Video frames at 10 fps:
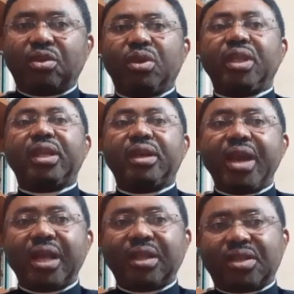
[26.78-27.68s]
during the
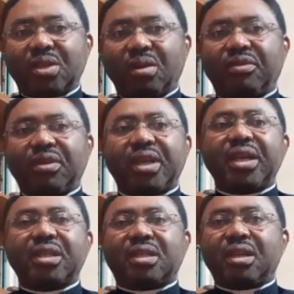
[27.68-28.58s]
reigns of
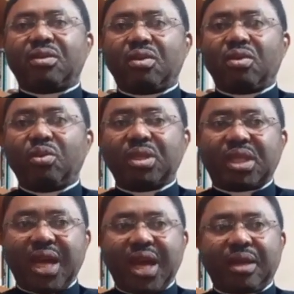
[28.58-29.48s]
kings
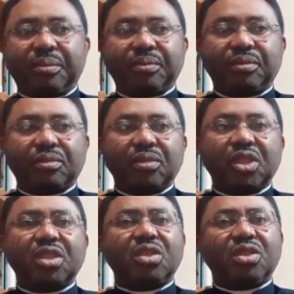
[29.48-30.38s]
Uzziah,
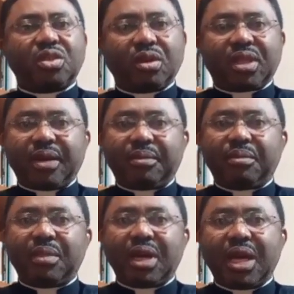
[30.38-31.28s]

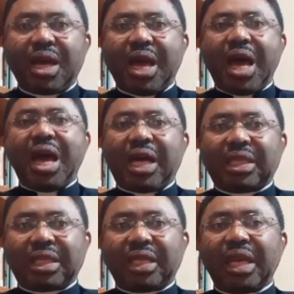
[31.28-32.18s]
Jotham,
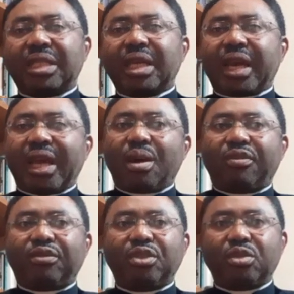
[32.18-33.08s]
Ahaz and Hezekiah
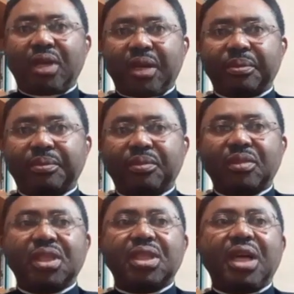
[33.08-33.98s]
of Judah,
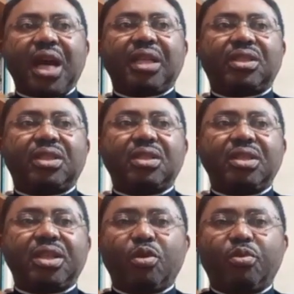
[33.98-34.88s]
and
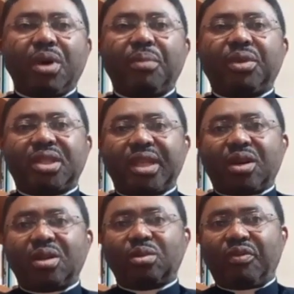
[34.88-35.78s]
Jeroboam II
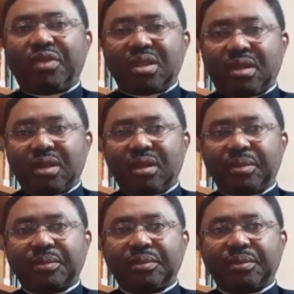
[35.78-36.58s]
of Israel.